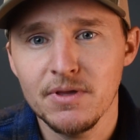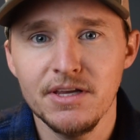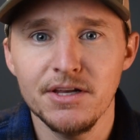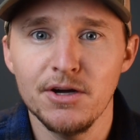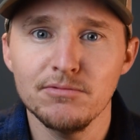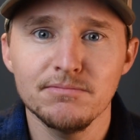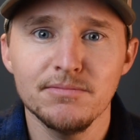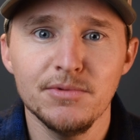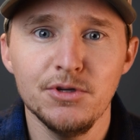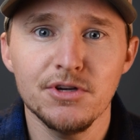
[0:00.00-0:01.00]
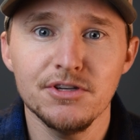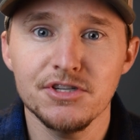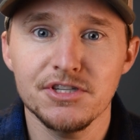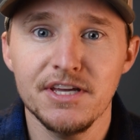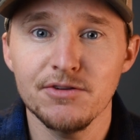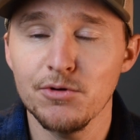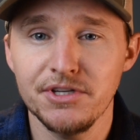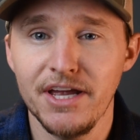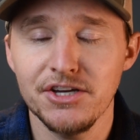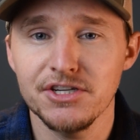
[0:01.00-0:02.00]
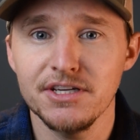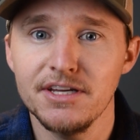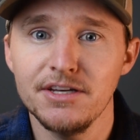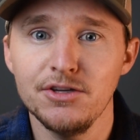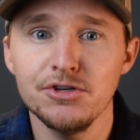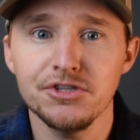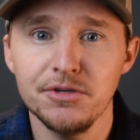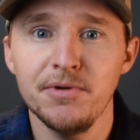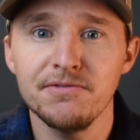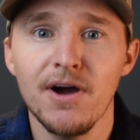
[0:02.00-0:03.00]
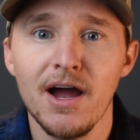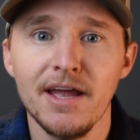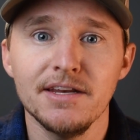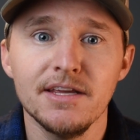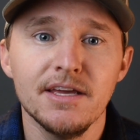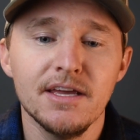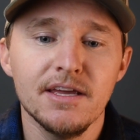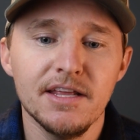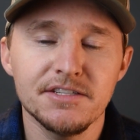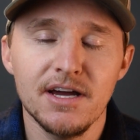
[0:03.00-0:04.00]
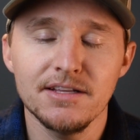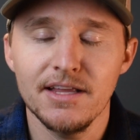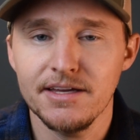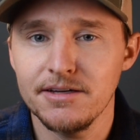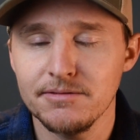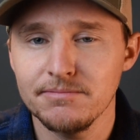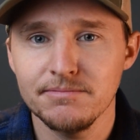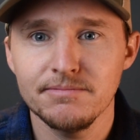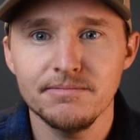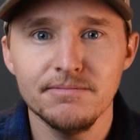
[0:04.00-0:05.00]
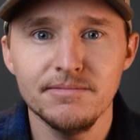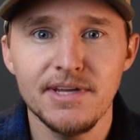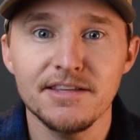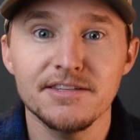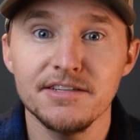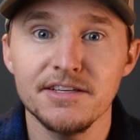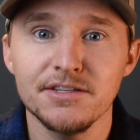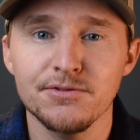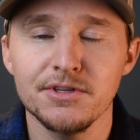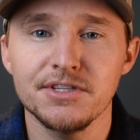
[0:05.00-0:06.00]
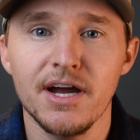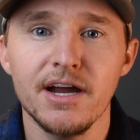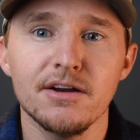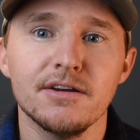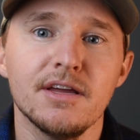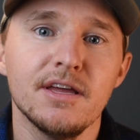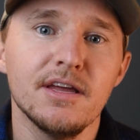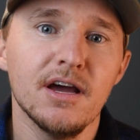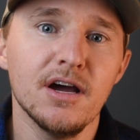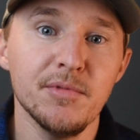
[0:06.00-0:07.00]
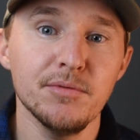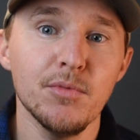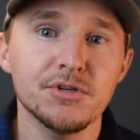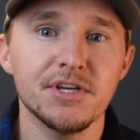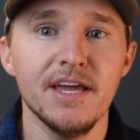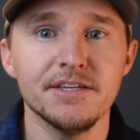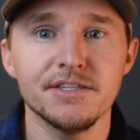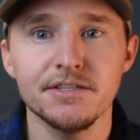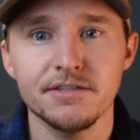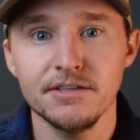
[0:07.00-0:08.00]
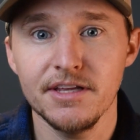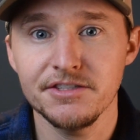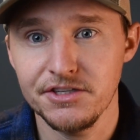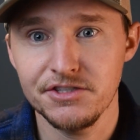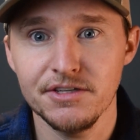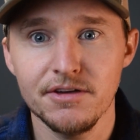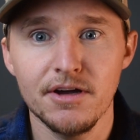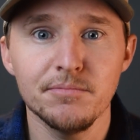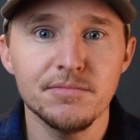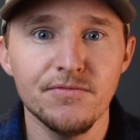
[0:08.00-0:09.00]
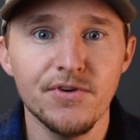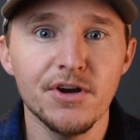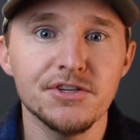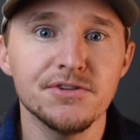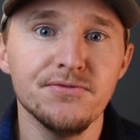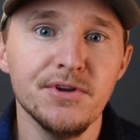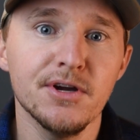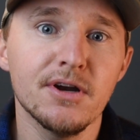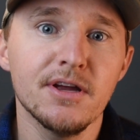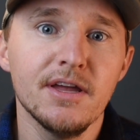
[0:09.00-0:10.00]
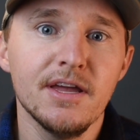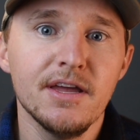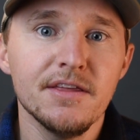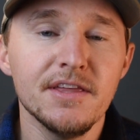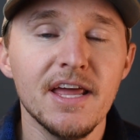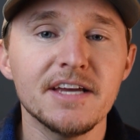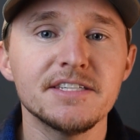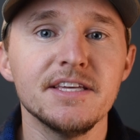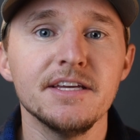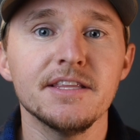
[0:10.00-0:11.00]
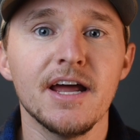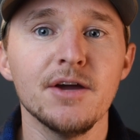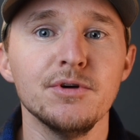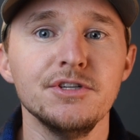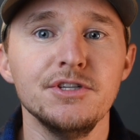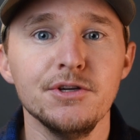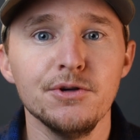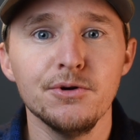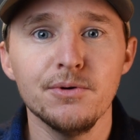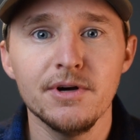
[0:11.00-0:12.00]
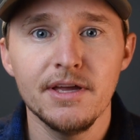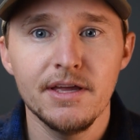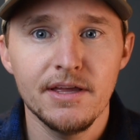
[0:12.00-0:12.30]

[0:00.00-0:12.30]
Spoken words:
you can just get a rotation and usually be fine. It's not like a death sentence for the tire in most cases, unless it's very severe. The next thing that I would do